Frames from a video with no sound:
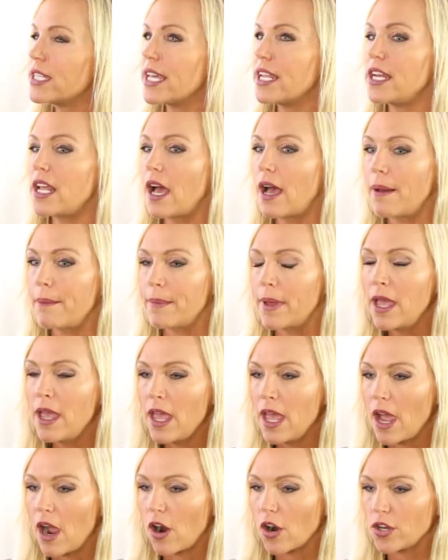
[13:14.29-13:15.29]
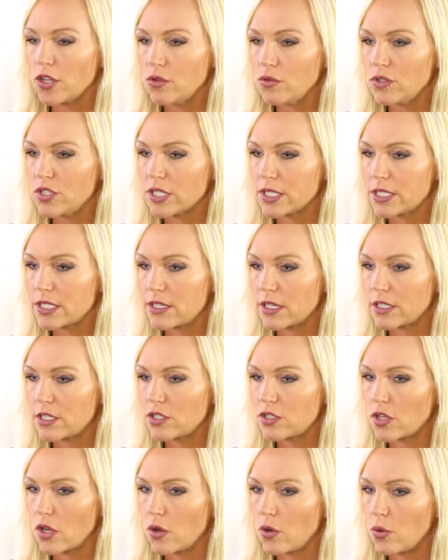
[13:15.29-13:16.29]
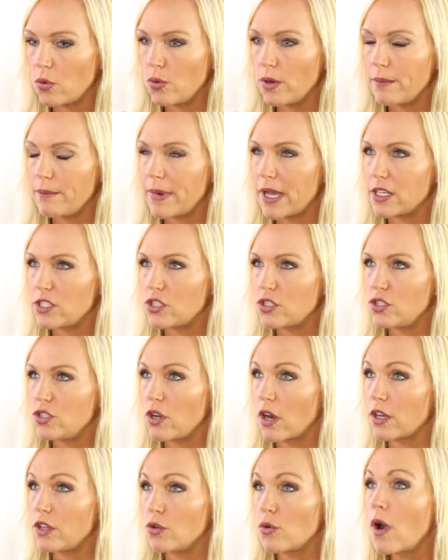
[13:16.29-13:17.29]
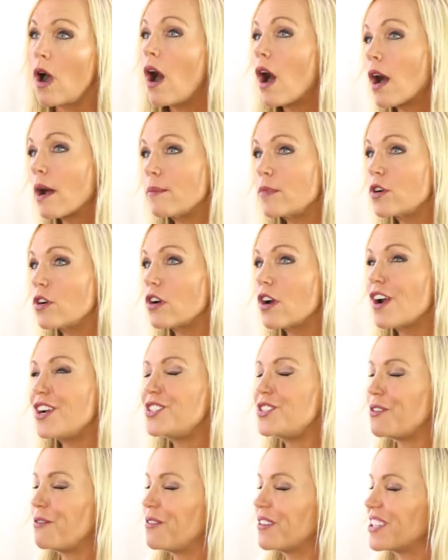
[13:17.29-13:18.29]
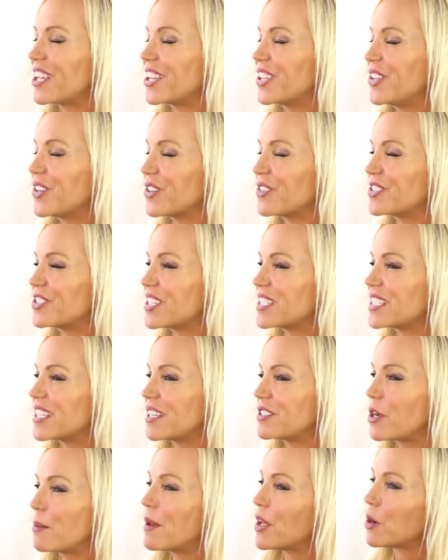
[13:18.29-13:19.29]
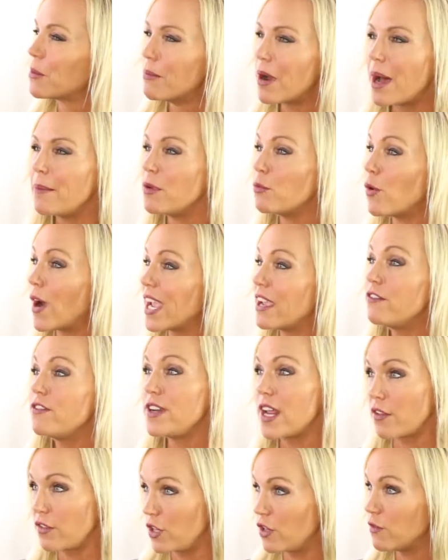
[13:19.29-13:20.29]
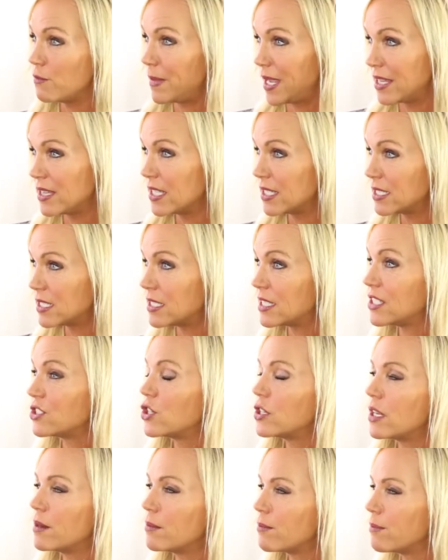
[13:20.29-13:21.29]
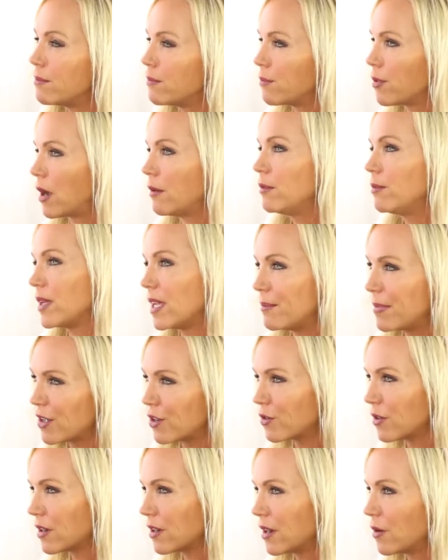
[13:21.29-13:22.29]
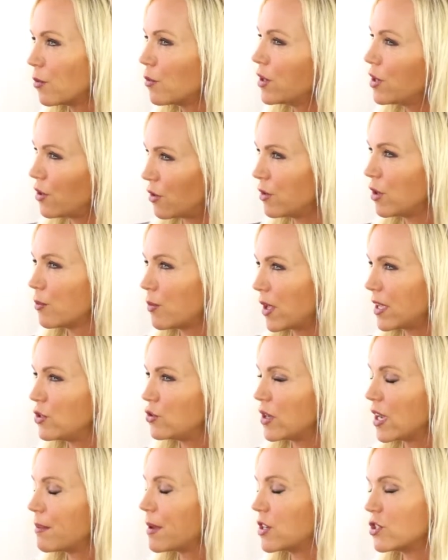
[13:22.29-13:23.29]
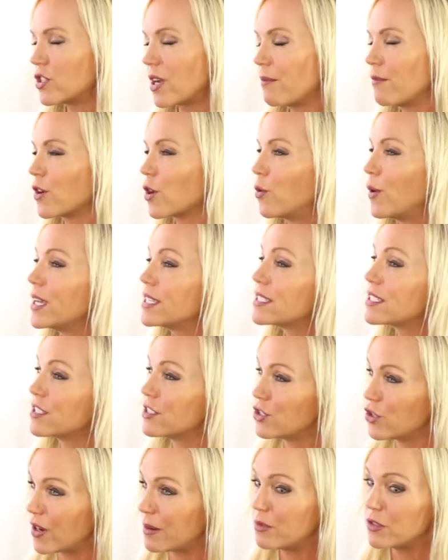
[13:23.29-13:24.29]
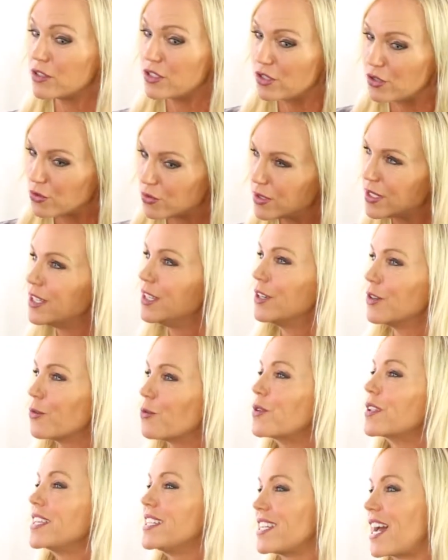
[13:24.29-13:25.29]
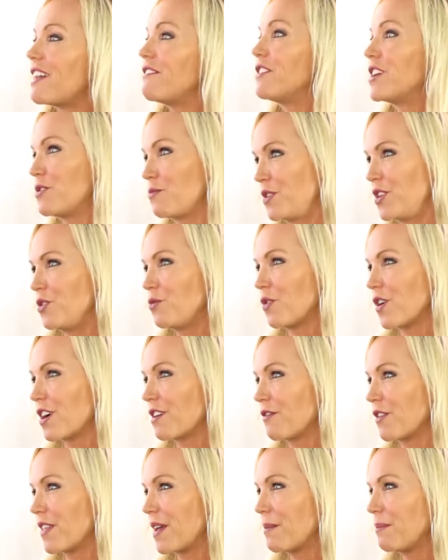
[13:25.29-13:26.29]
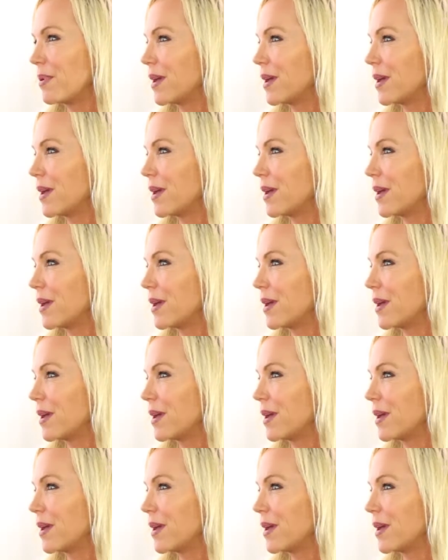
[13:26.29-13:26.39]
and um are you just so much, you, are you calmer? Do you feel like you're just such a better mom and wife now that you've made this decision and probably a better, you know, you're probably doing a better job for Quest because you're able to really dive in when you work for them.